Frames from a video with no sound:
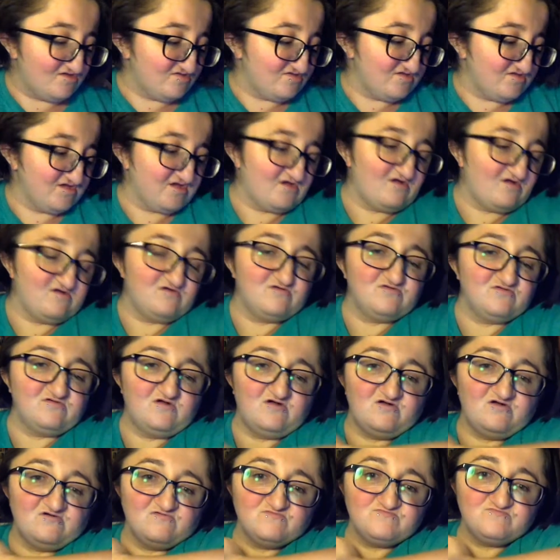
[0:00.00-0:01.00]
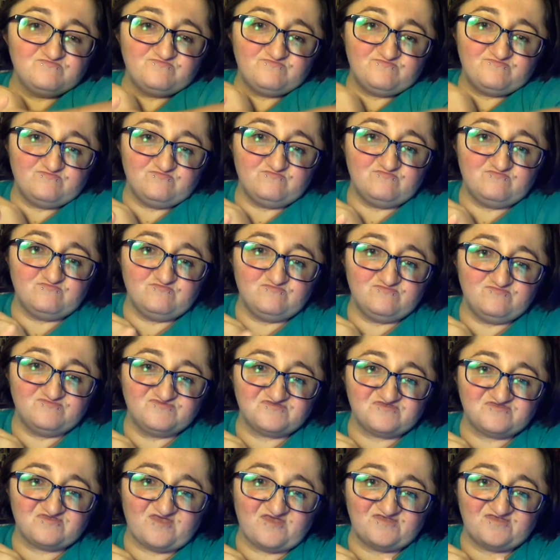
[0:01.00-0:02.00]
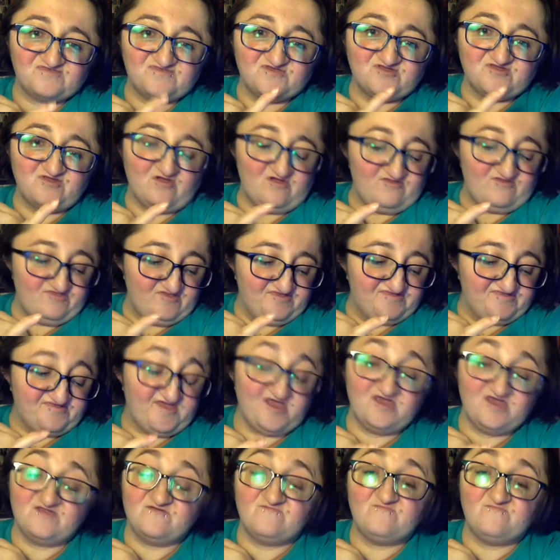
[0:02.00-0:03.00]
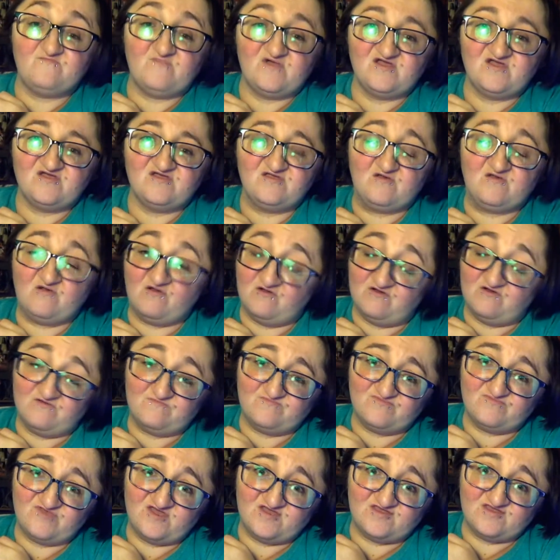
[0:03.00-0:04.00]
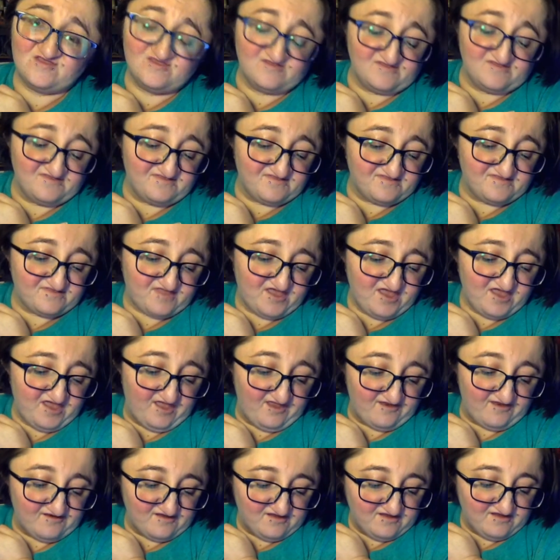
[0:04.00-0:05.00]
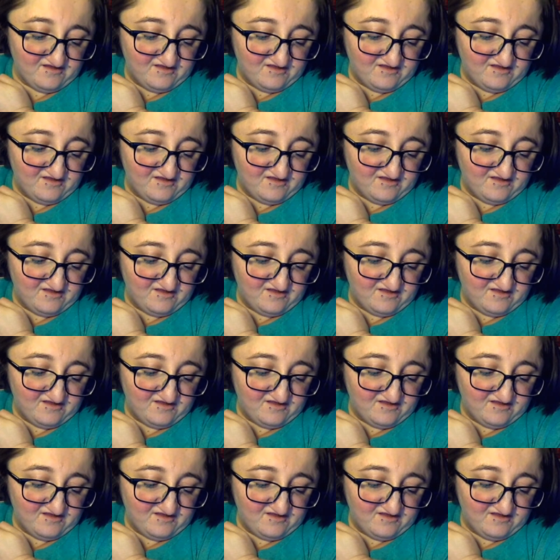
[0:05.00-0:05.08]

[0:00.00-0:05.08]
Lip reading: like I'll test it on the side of my arm that is tan.